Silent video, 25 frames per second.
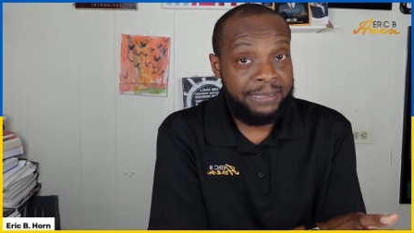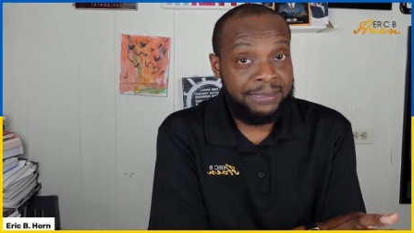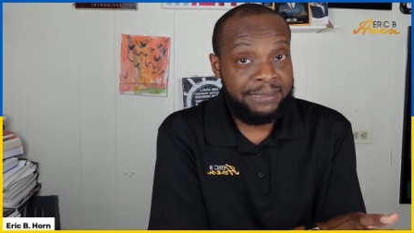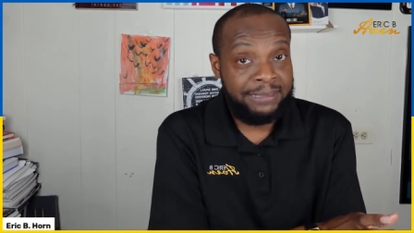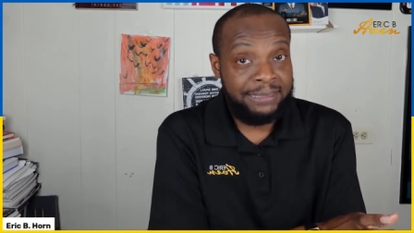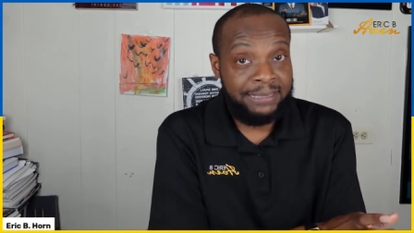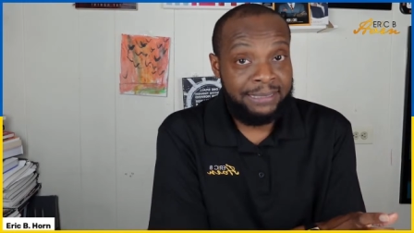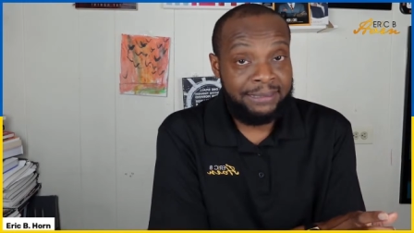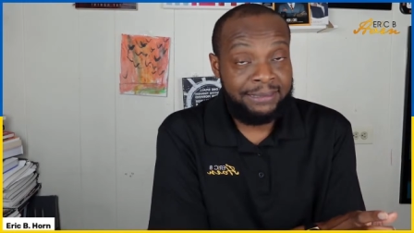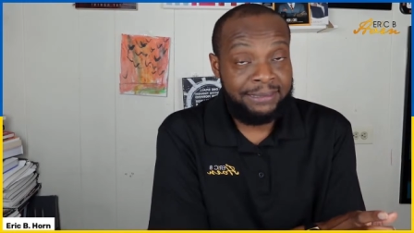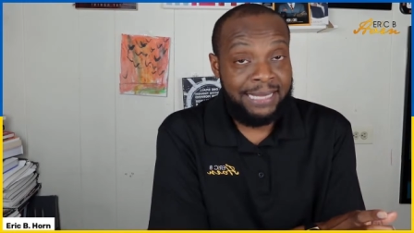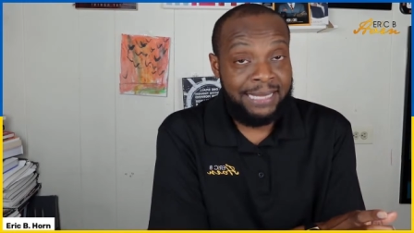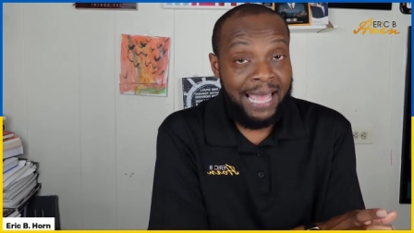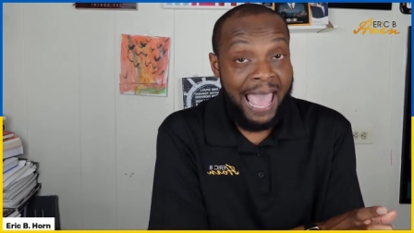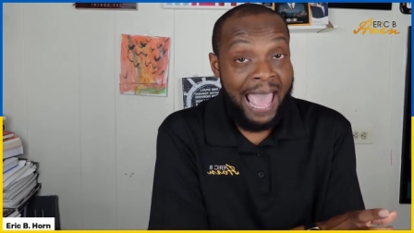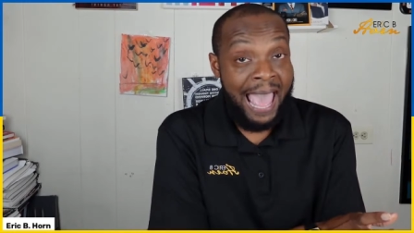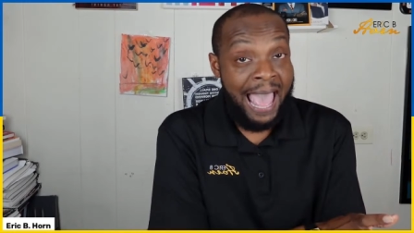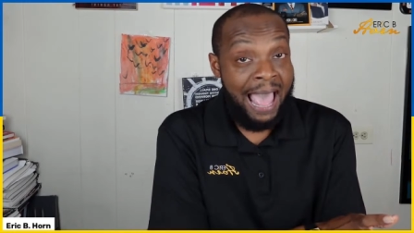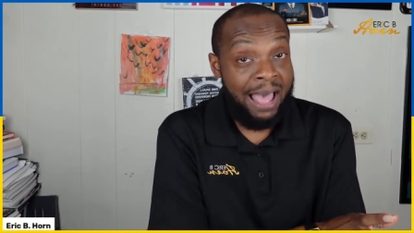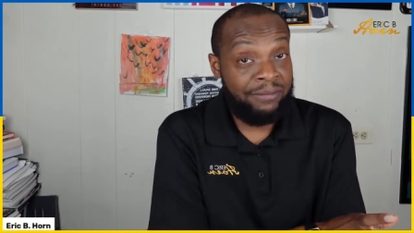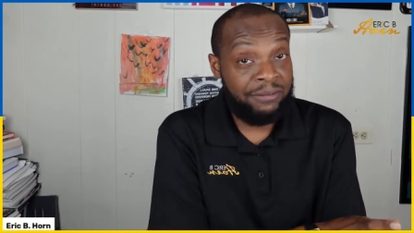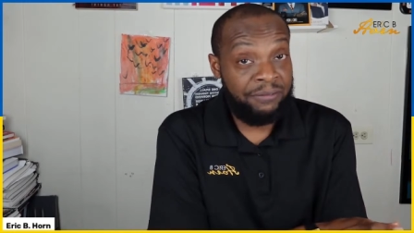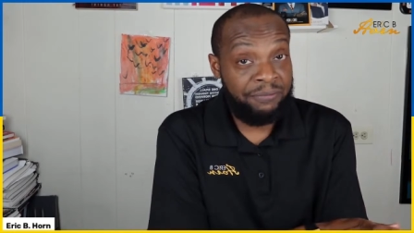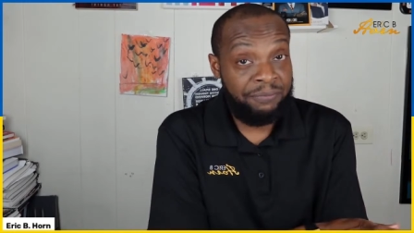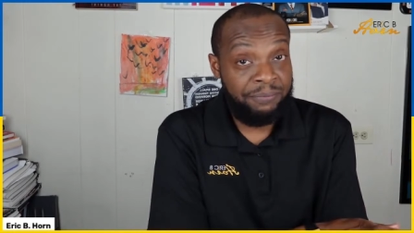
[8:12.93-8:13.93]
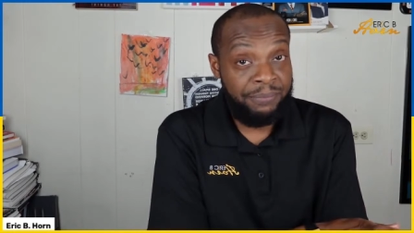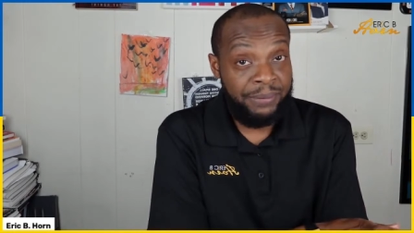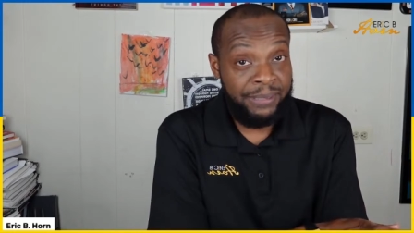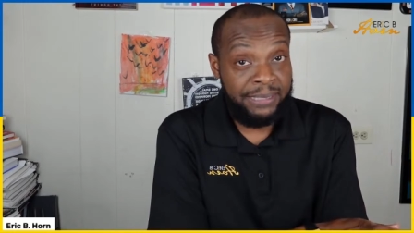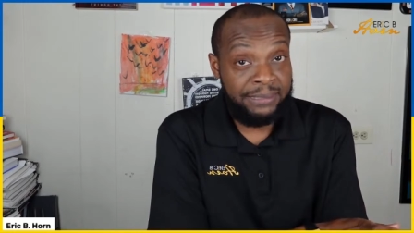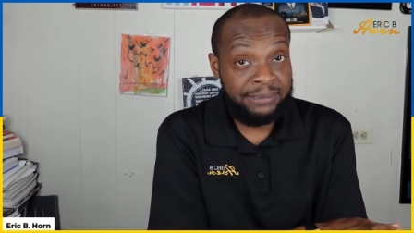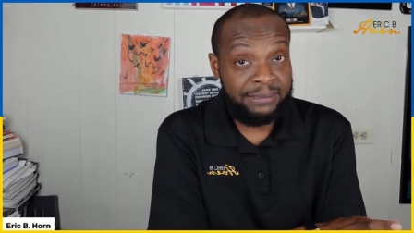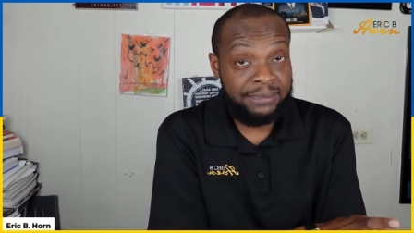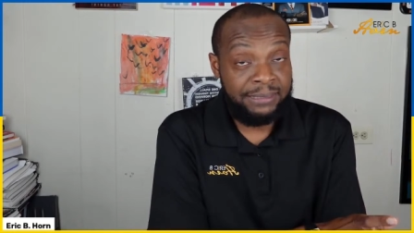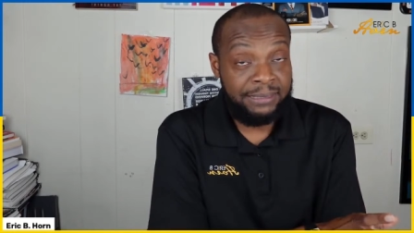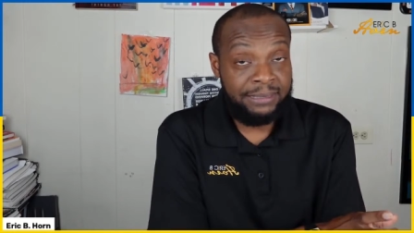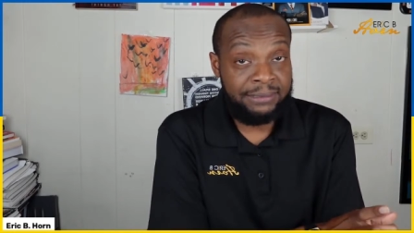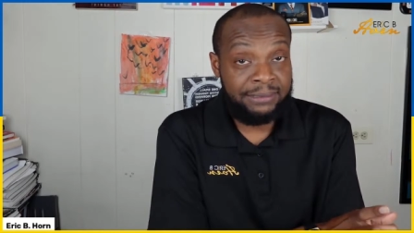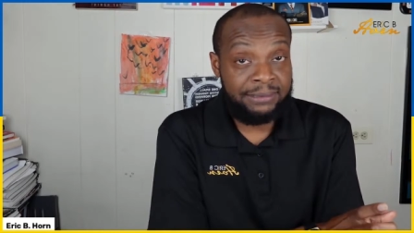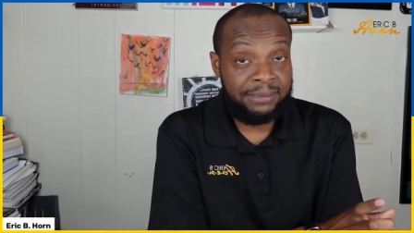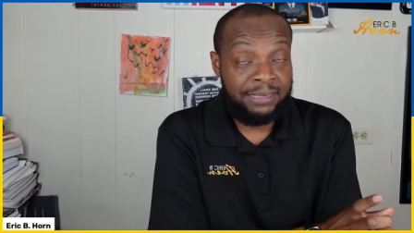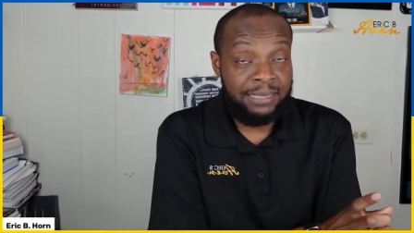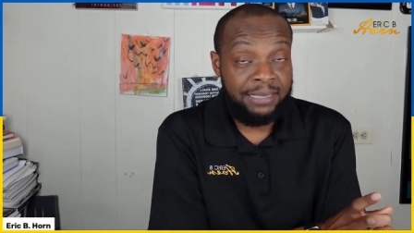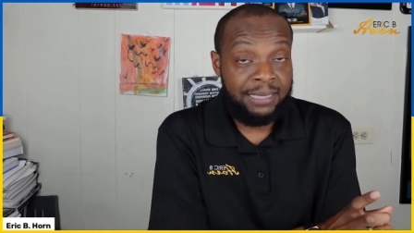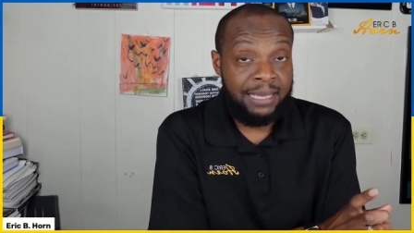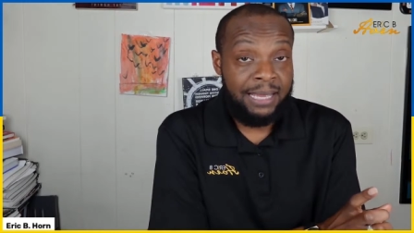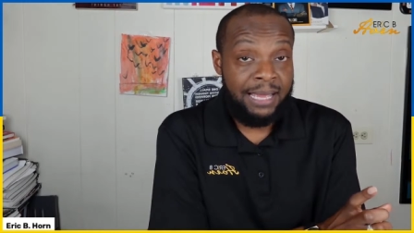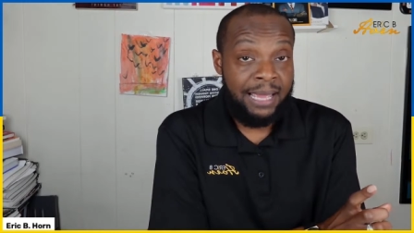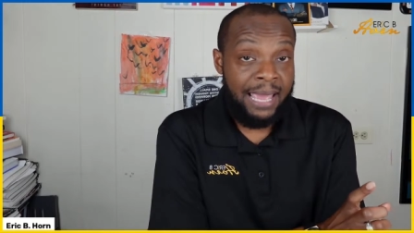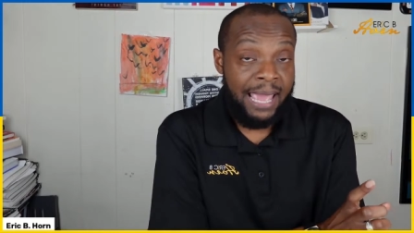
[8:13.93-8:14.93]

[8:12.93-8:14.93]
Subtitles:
business out of business,